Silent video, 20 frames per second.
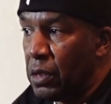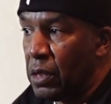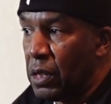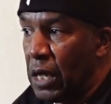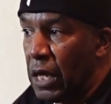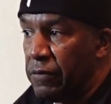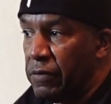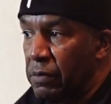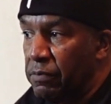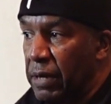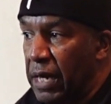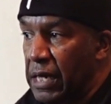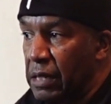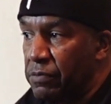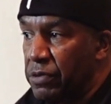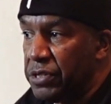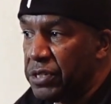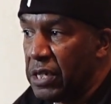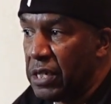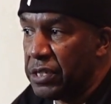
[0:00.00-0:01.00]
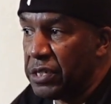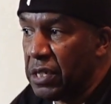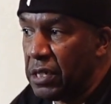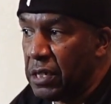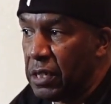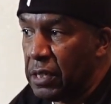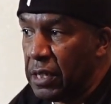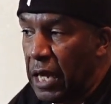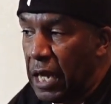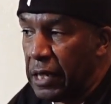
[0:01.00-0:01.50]
Everybody was into the
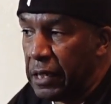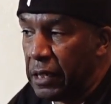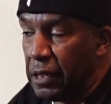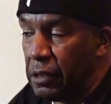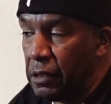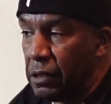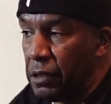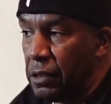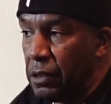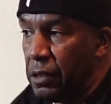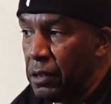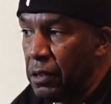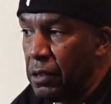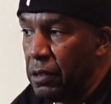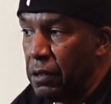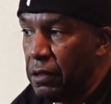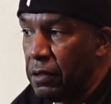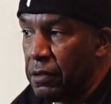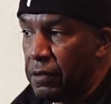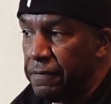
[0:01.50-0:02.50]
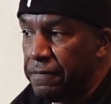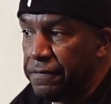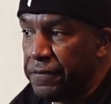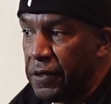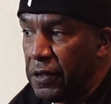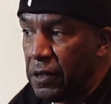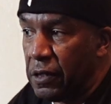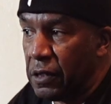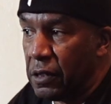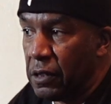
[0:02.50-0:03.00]
locking, the
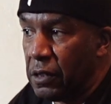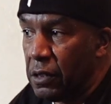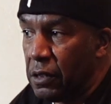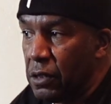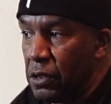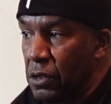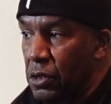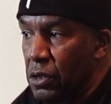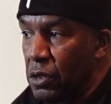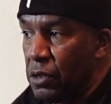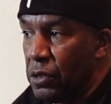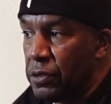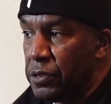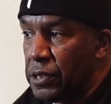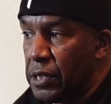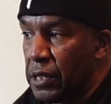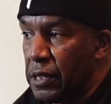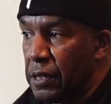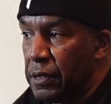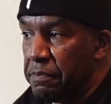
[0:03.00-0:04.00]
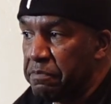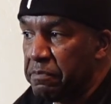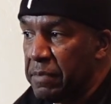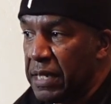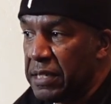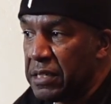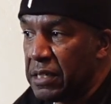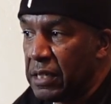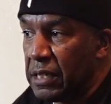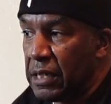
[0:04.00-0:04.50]
funk, the
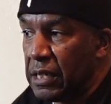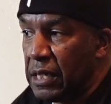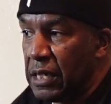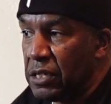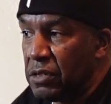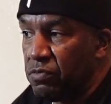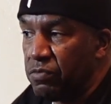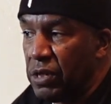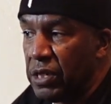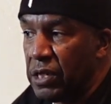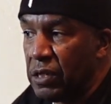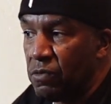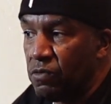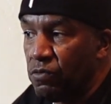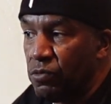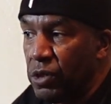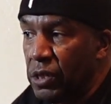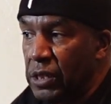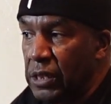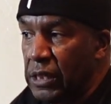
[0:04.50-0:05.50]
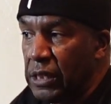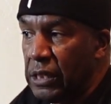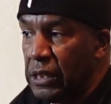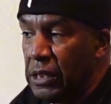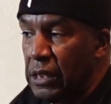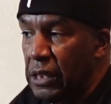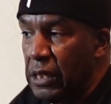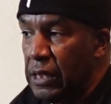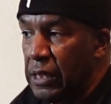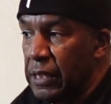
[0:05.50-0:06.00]
Mexican kids. I didn't
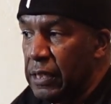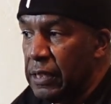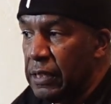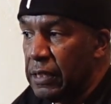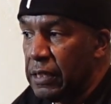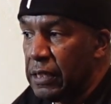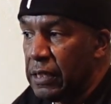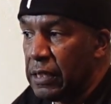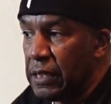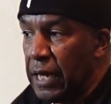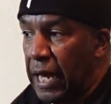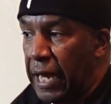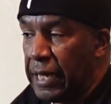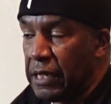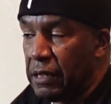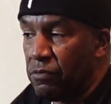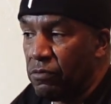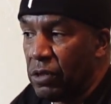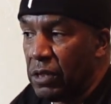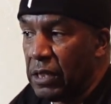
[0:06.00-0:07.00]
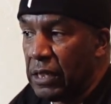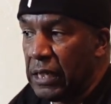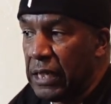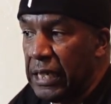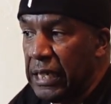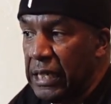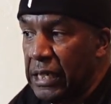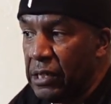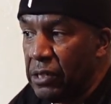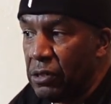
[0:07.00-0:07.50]
really
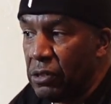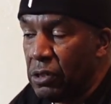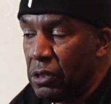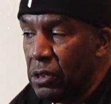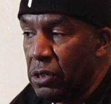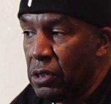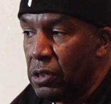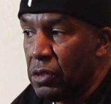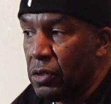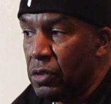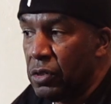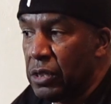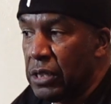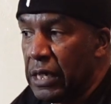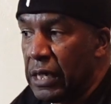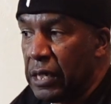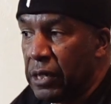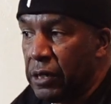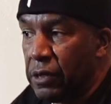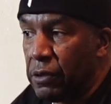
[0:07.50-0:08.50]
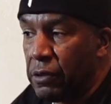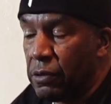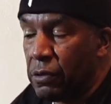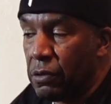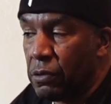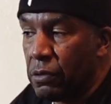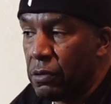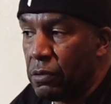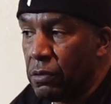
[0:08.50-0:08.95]
hear their